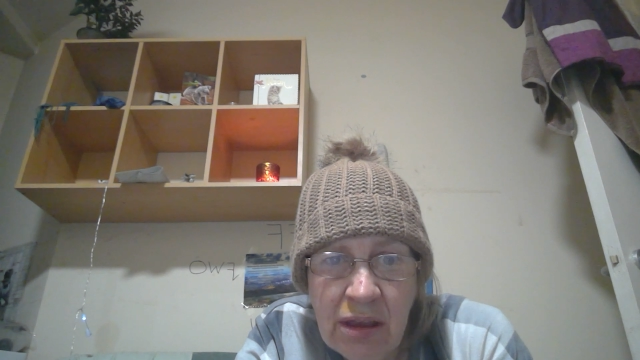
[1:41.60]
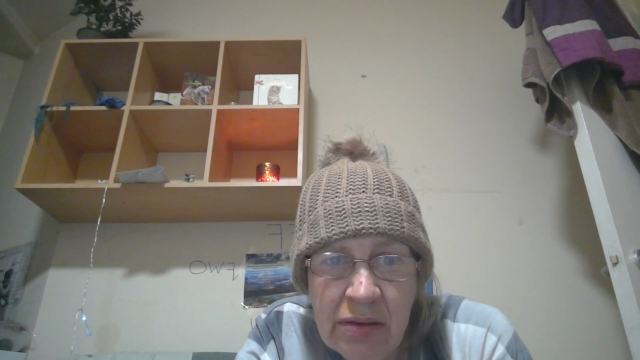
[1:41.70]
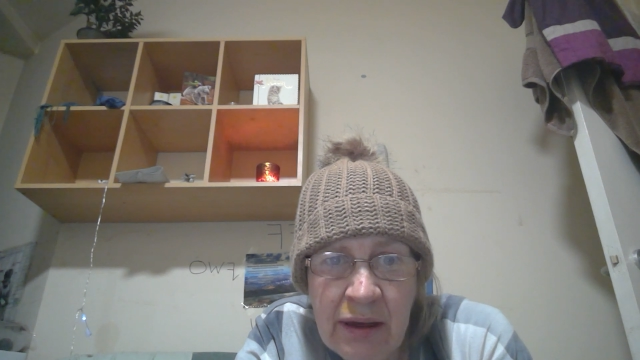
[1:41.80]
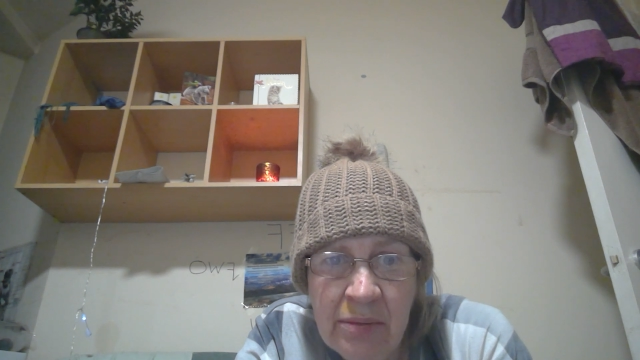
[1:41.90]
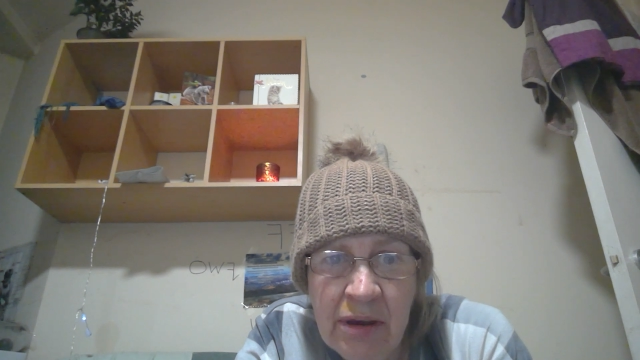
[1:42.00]

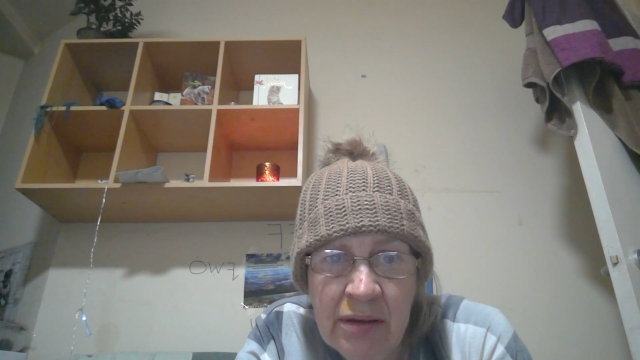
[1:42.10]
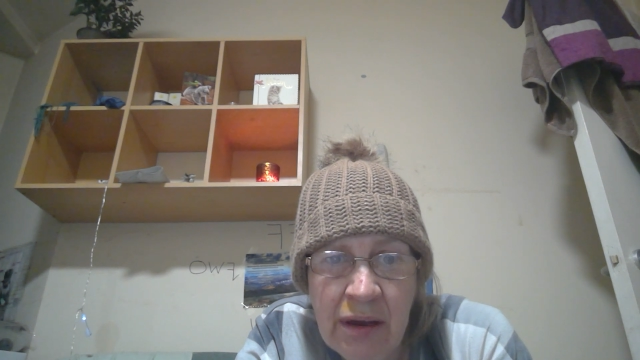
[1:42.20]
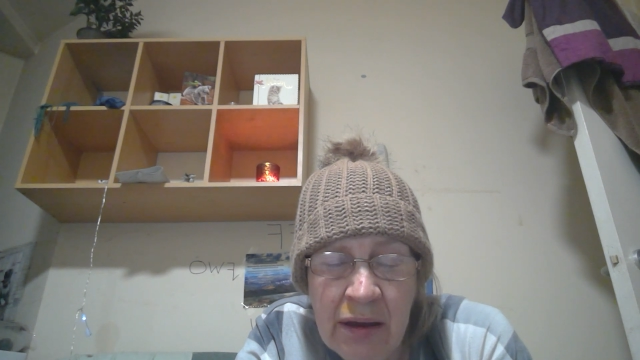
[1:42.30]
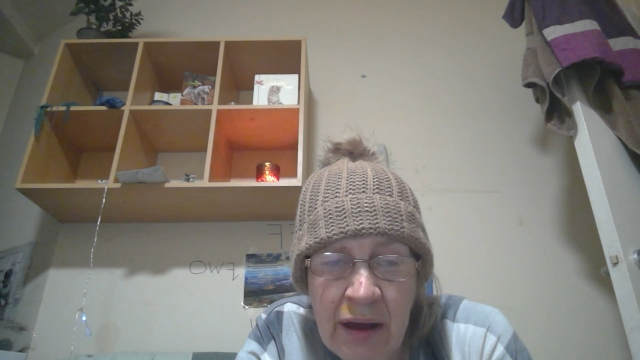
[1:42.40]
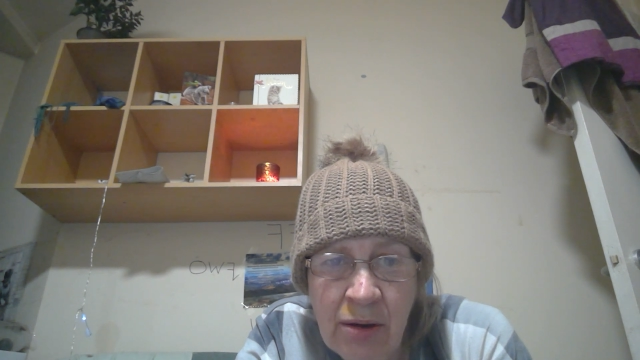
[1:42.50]

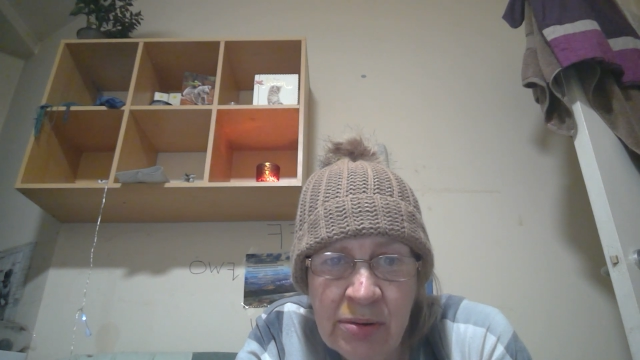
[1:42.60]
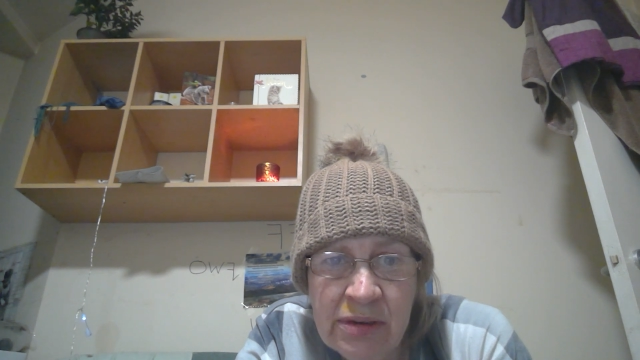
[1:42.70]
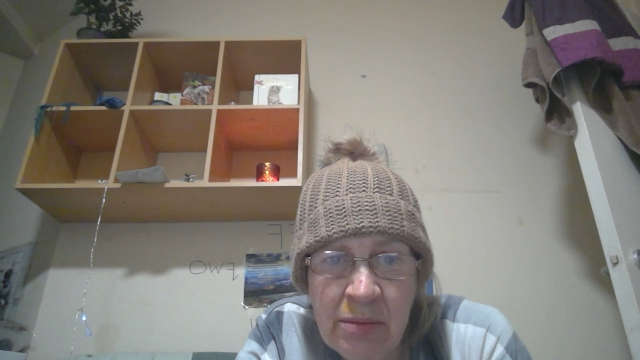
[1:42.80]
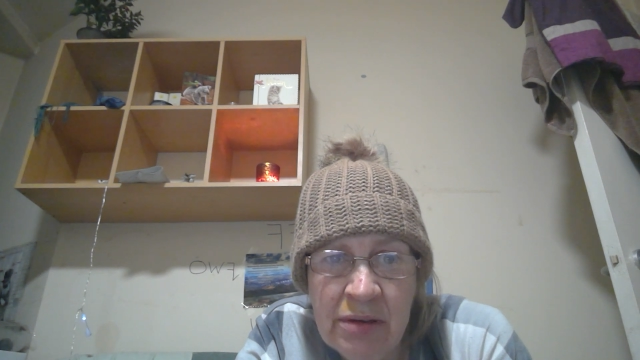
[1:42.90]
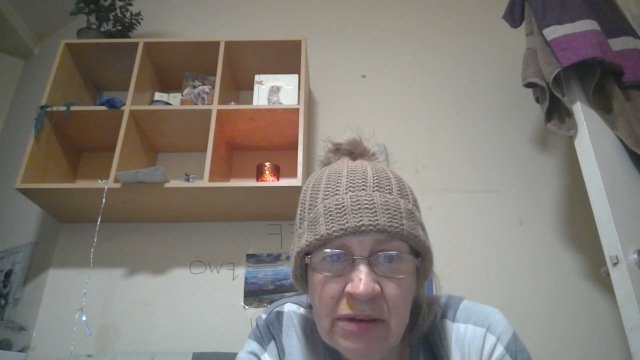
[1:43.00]
That
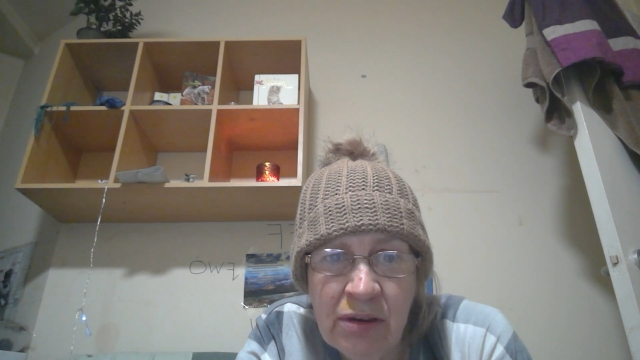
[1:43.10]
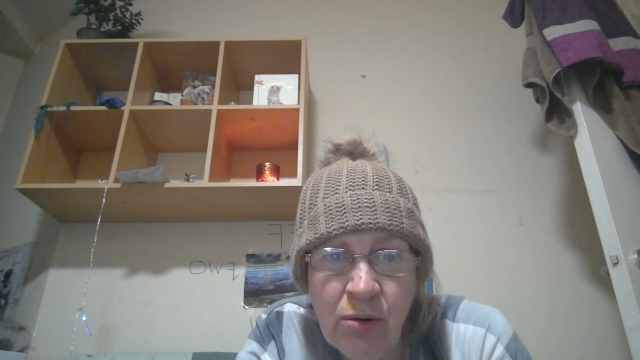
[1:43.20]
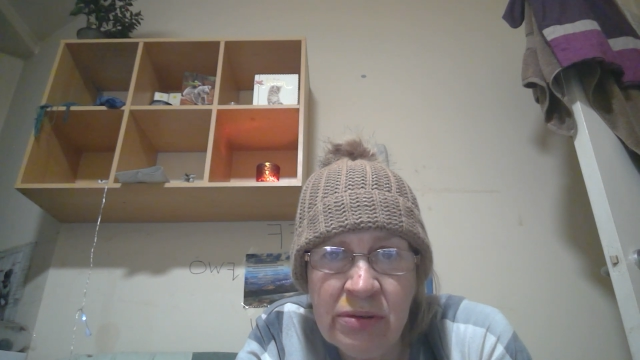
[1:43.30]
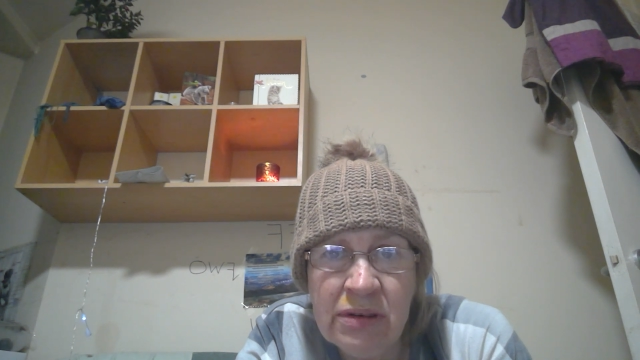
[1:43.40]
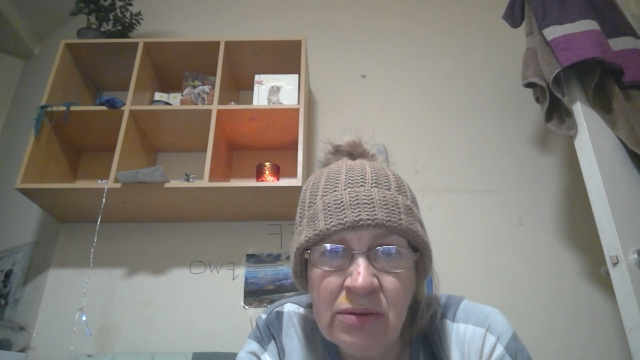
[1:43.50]
also means it
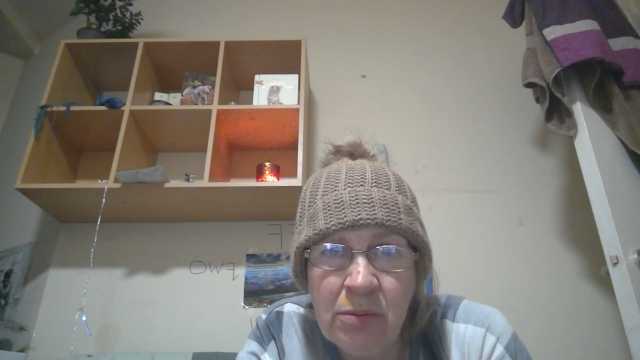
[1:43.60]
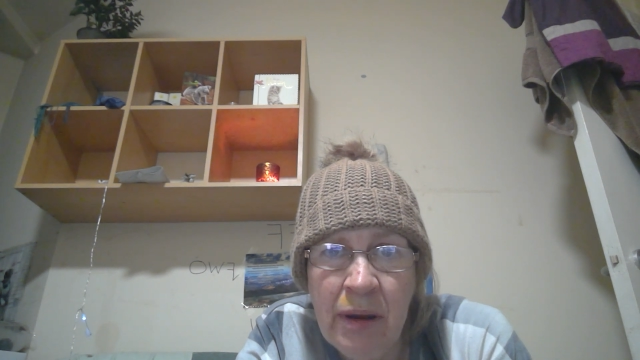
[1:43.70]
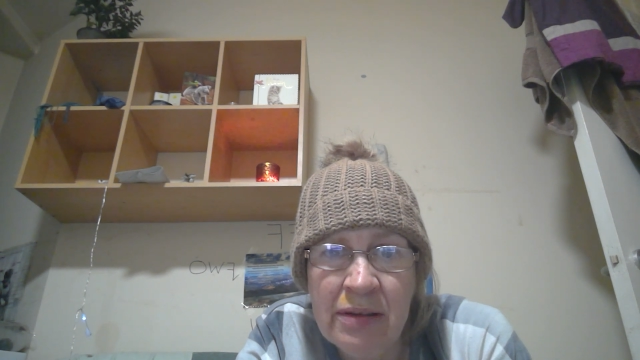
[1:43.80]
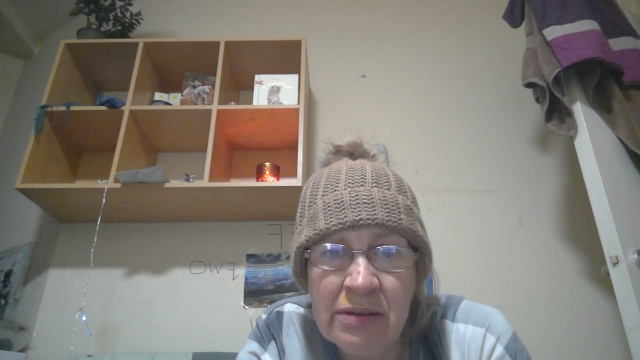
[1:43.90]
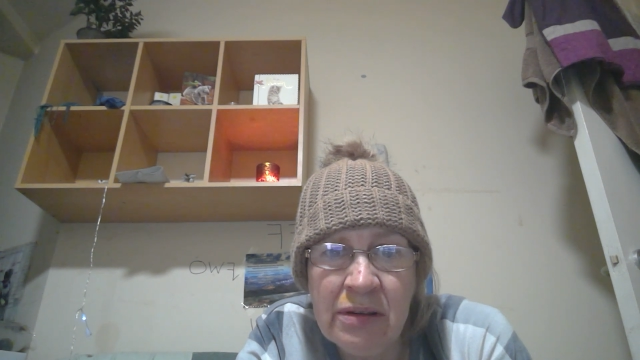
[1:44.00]
causes
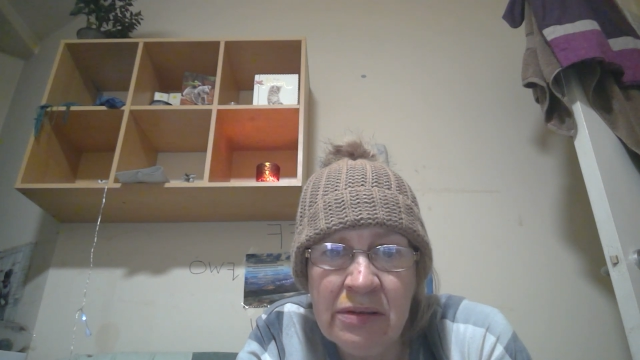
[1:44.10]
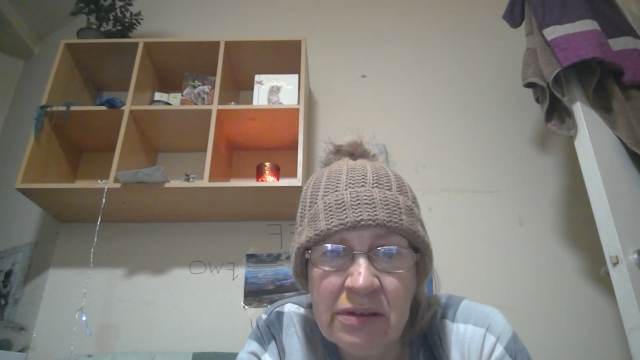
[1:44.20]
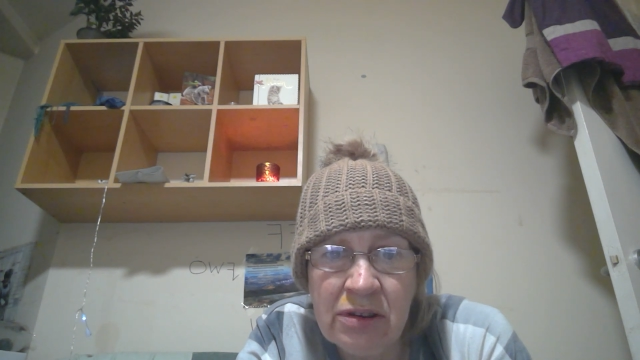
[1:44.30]
repentance,